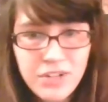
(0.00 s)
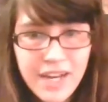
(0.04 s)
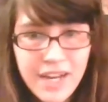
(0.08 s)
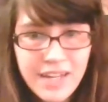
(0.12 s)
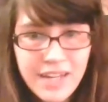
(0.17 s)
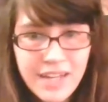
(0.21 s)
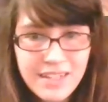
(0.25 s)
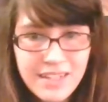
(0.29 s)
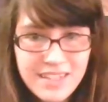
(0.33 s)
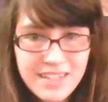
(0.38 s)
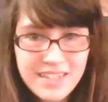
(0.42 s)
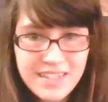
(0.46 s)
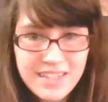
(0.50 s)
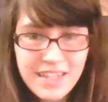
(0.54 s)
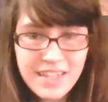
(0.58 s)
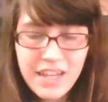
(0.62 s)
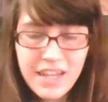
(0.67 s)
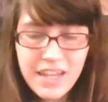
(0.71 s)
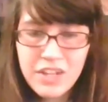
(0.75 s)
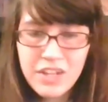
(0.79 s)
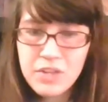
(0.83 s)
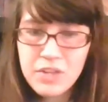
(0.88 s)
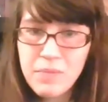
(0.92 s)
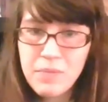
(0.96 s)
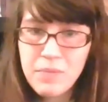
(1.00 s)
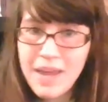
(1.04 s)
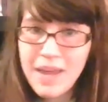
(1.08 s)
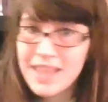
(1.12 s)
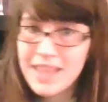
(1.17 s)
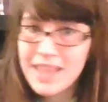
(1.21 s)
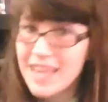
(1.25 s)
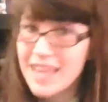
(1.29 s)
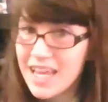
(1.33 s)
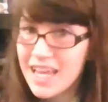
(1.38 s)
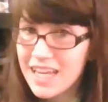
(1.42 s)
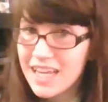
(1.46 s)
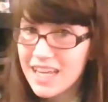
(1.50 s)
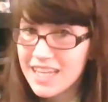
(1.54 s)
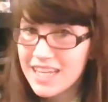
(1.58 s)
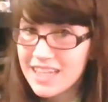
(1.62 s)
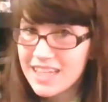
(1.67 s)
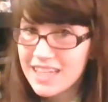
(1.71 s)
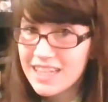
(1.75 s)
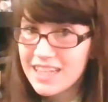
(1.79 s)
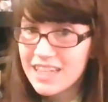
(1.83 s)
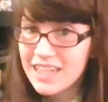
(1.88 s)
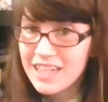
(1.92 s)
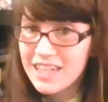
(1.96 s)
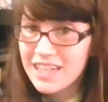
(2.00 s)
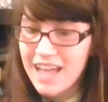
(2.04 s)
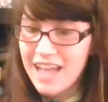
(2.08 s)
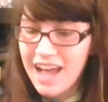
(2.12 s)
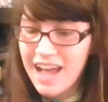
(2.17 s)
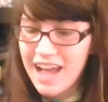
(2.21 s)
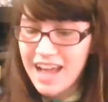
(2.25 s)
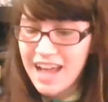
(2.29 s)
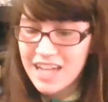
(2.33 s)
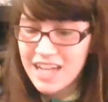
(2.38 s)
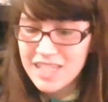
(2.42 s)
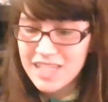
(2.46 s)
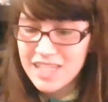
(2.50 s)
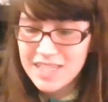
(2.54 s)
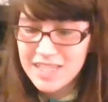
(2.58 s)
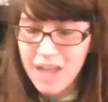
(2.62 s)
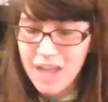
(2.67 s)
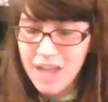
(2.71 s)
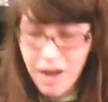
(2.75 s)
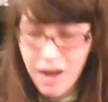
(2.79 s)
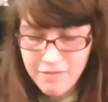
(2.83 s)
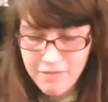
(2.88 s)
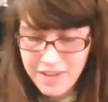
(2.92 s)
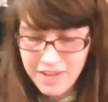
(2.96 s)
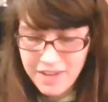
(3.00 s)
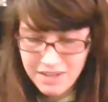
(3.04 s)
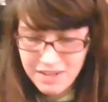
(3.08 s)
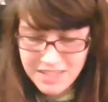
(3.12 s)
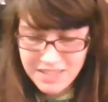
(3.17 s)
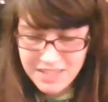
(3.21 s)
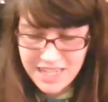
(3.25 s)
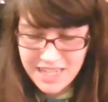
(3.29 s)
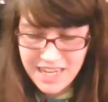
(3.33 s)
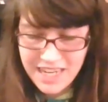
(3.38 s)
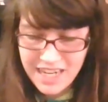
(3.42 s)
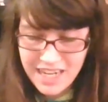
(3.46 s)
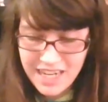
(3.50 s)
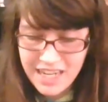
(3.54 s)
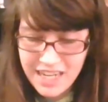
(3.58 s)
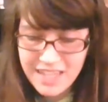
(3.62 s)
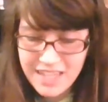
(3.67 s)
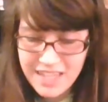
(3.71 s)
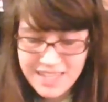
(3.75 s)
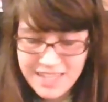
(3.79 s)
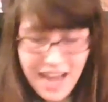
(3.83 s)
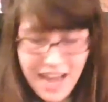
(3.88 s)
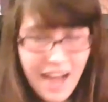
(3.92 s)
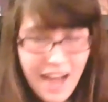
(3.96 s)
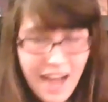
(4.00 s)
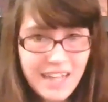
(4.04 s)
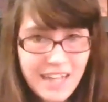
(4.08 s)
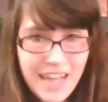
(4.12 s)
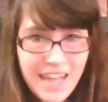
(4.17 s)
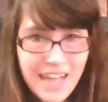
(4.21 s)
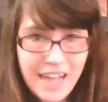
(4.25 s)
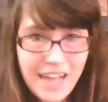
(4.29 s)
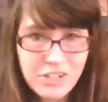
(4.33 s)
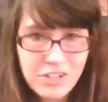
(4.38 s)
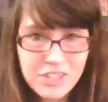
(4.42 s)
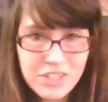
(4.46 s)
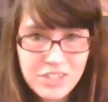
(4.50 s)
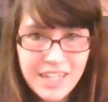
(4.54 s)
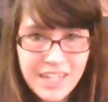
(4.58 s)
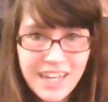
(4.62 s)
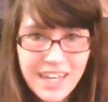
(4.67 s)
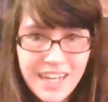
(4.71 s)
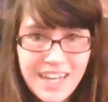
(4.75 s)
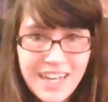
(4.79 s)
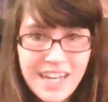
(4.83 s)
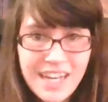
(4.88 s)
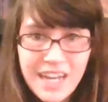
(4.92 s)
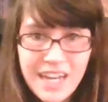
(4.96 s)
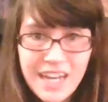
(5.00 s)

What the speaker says: drinks. You may think that it's coffee. It is not, actually.